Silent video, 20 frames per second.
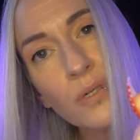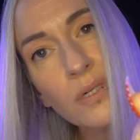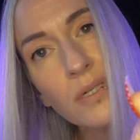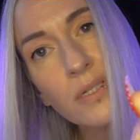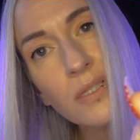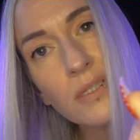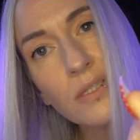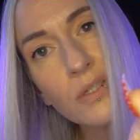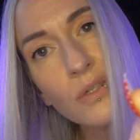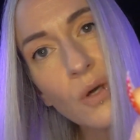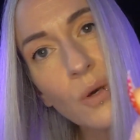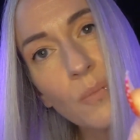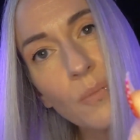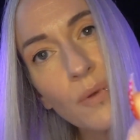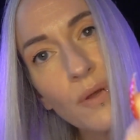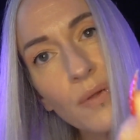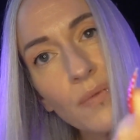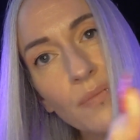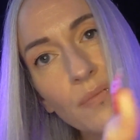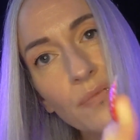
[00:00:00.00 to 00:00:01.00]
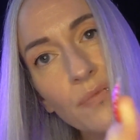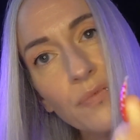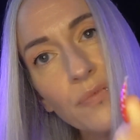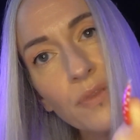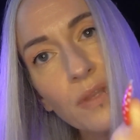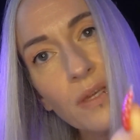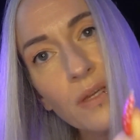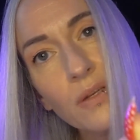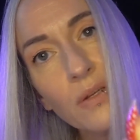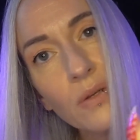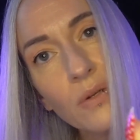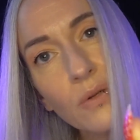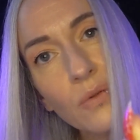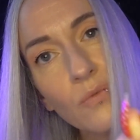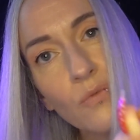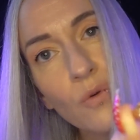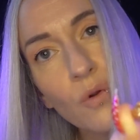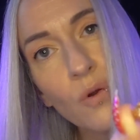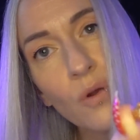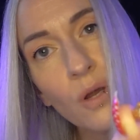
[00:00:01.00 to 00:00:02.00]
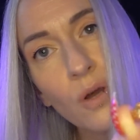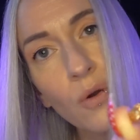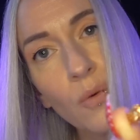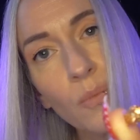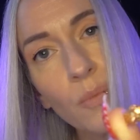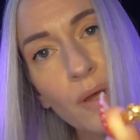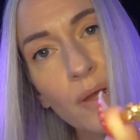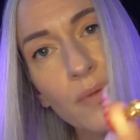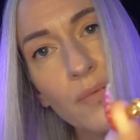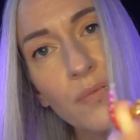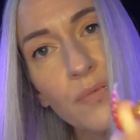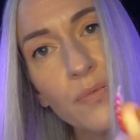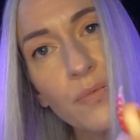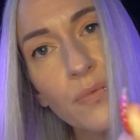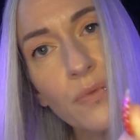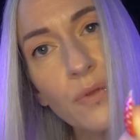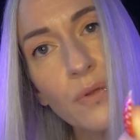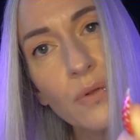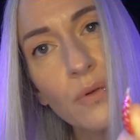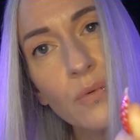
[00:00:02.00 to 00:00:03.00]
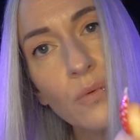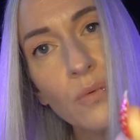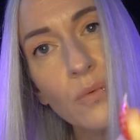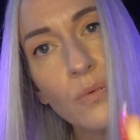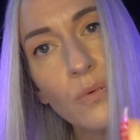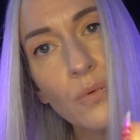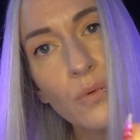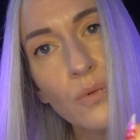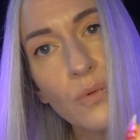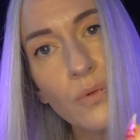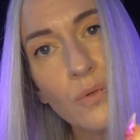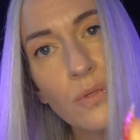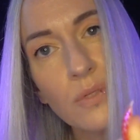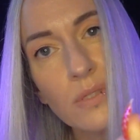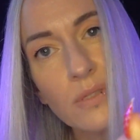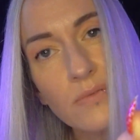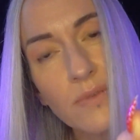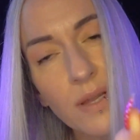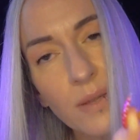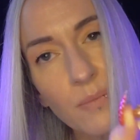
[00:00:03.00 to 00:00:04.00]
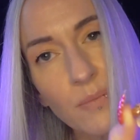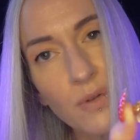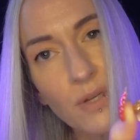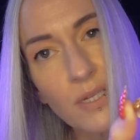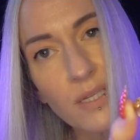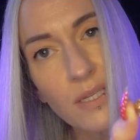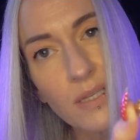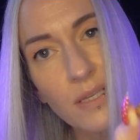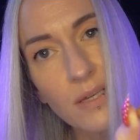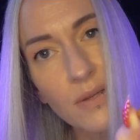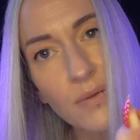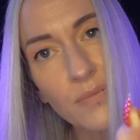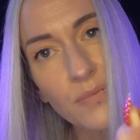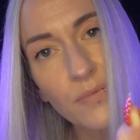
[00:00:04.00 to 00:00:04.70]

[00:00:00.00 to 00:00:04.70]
It's copper, raw copper. It's very pretty though.